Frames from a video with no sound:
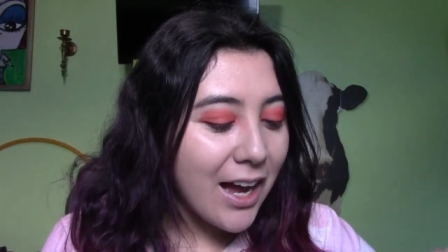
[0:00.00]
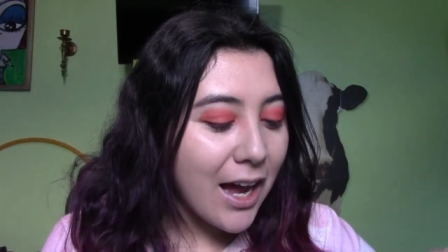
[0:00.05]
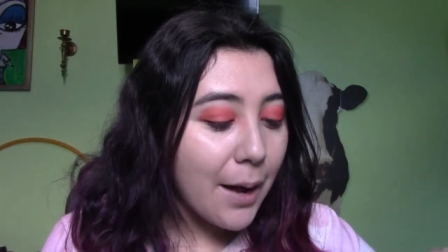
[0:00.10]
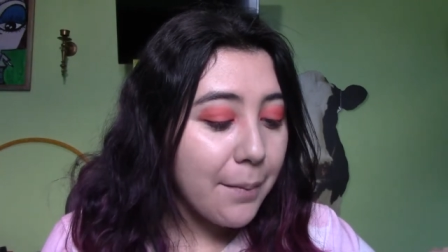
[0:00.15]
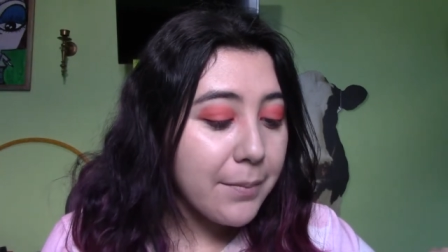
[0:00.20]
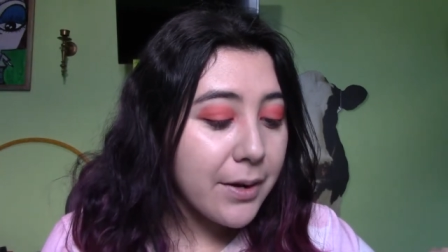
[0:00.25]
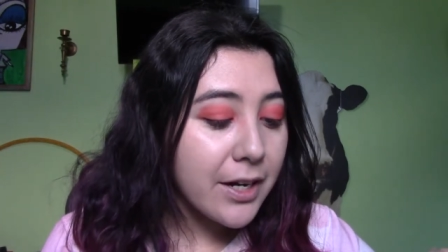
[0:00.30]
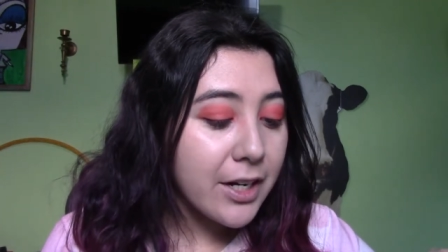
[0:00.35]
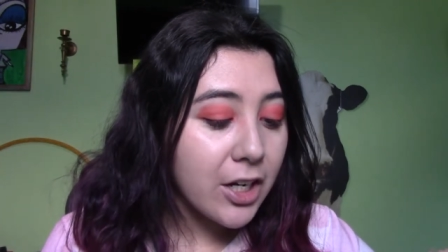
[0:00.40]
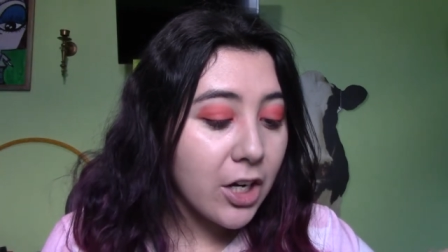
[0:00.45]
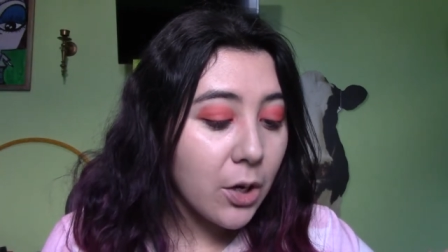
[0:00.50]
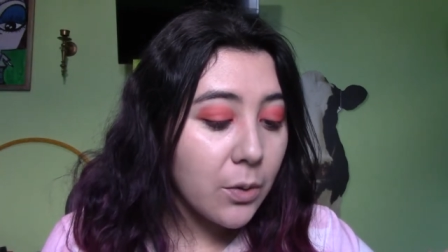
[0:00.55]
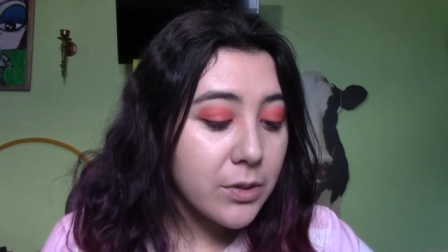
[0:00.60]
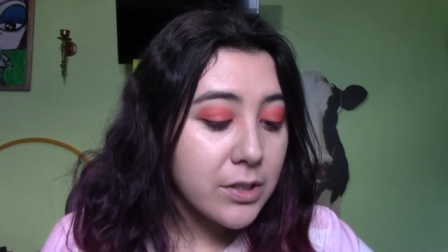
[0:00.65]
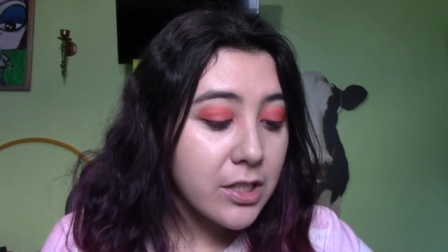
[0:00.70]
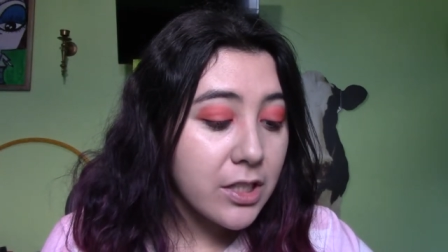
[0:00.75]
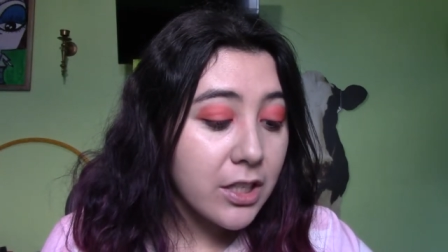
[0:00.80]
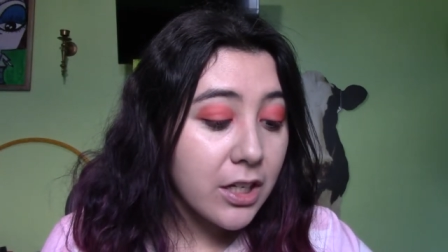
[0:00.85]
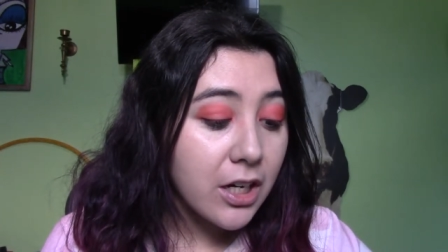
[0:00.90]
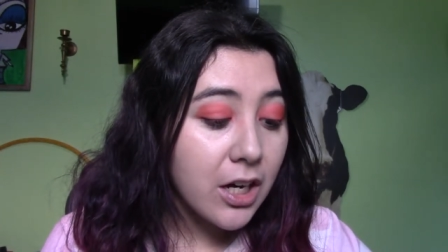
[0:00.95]
I'm going to go
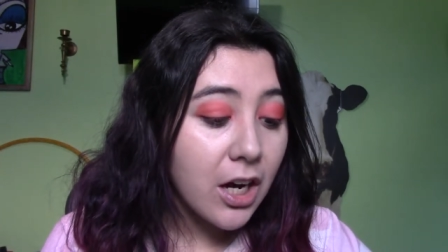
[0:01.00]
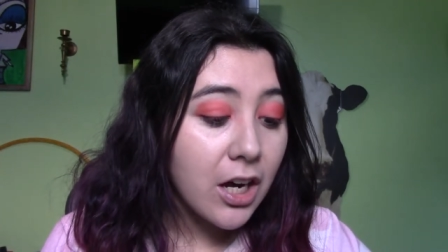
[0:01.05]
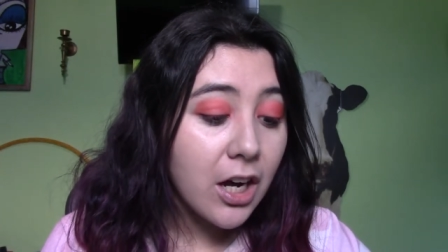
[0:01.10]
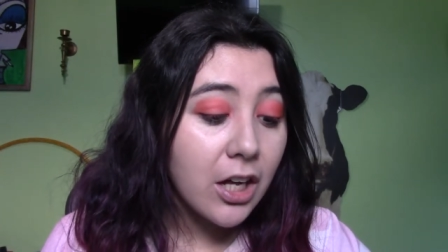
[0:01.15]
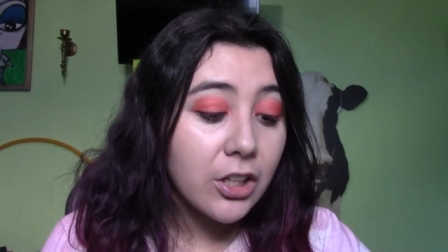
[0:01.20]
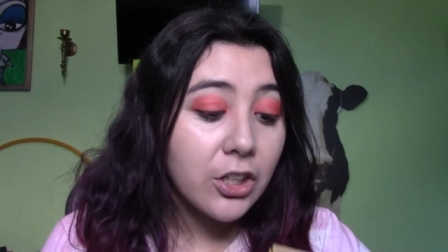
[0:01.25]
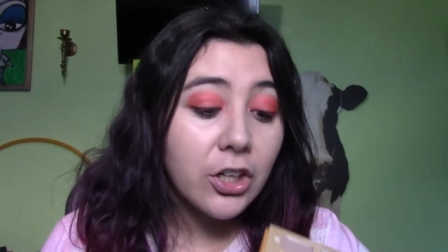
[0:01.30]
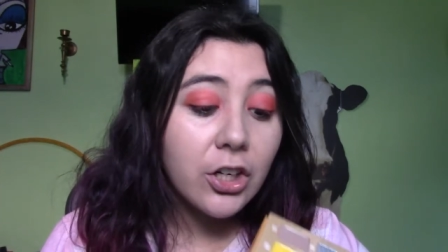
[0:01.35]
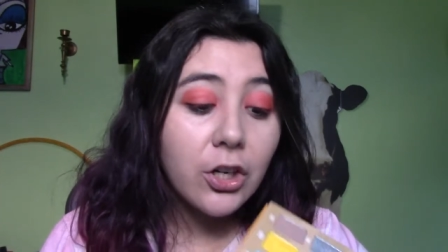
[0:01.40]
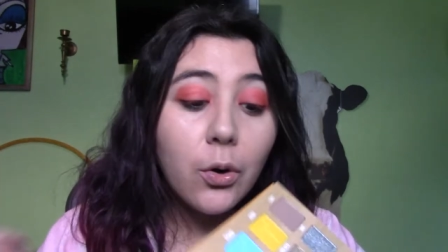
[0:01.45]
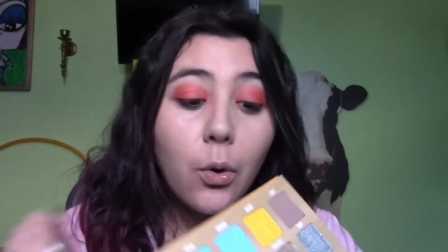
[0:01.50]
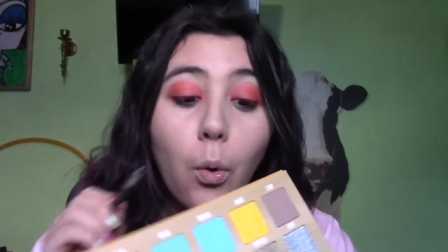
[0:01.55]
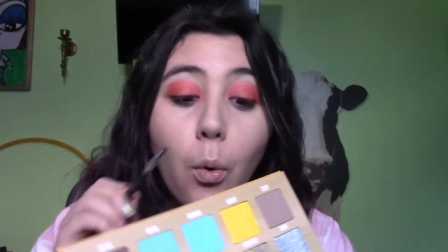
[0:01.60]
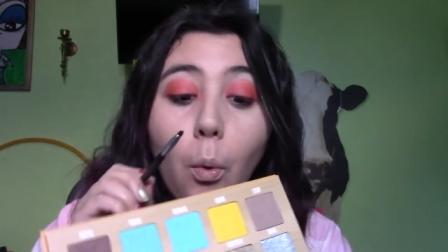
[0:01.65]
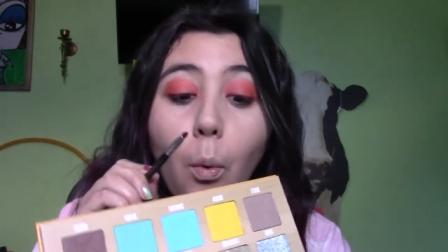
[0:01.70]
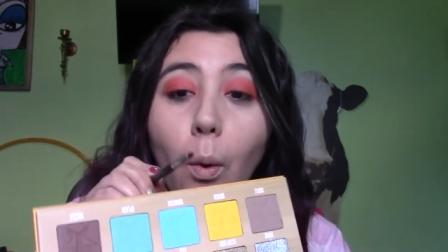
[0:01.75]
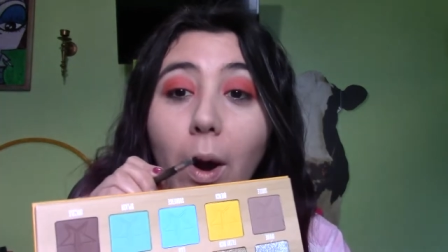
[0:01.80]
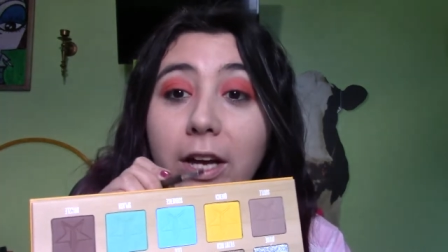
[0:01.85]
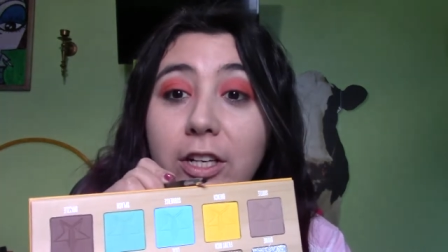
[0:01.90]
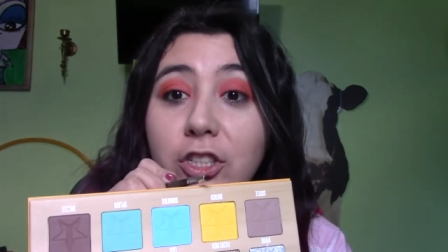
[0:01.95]
into the color
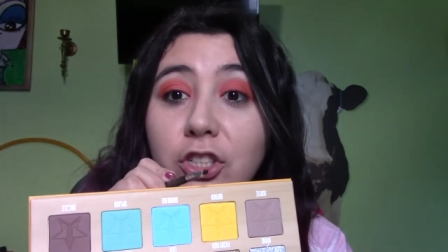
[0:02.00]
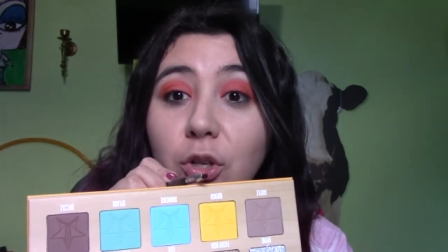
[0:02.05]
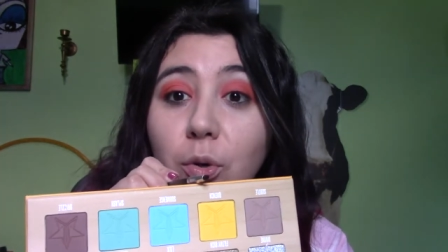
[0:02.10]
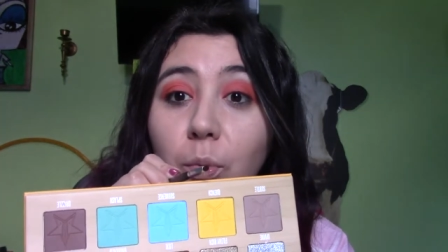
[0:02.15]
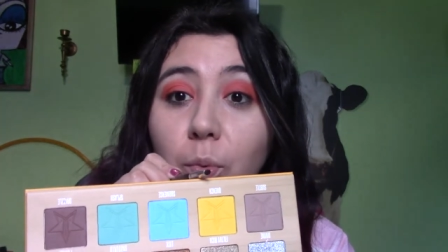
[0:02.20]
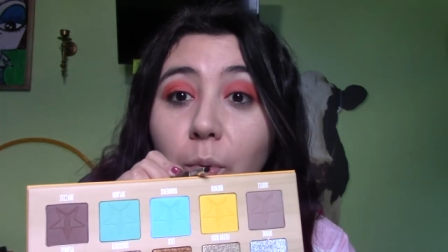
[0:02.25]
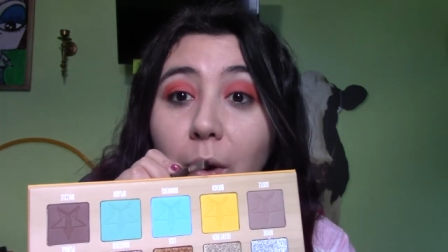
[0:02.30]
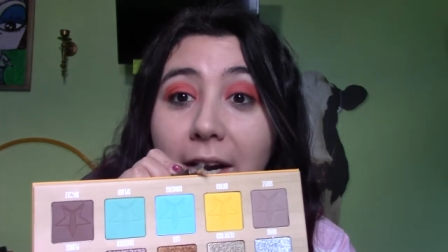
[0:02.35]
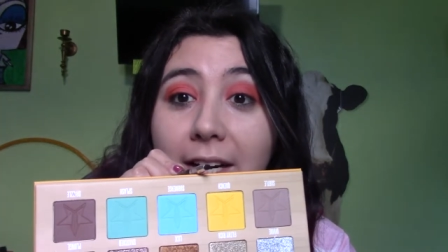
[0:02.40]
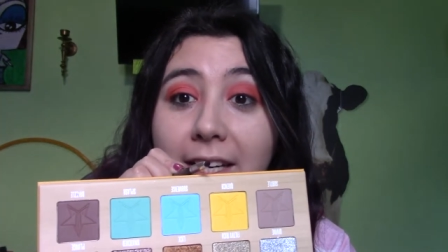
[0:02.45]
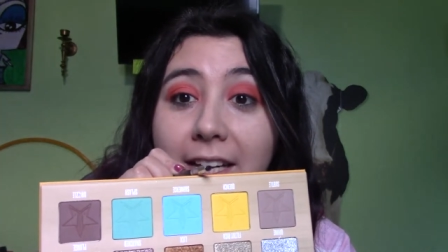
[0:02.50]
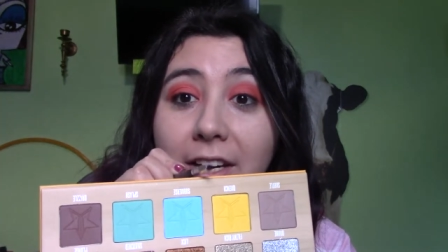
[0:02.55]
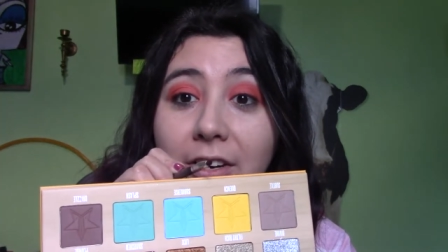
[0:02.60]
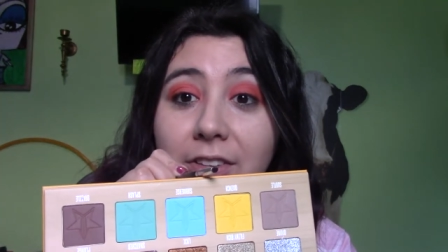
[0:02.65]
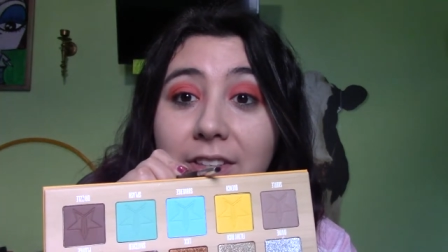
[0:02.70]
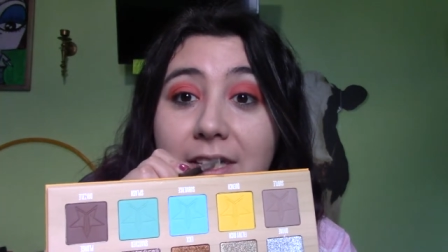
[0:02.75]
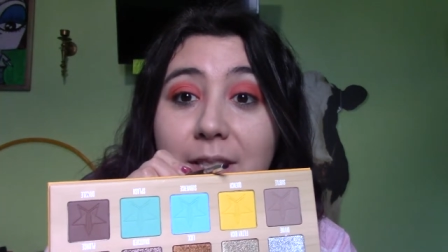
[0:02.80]
Quench right here.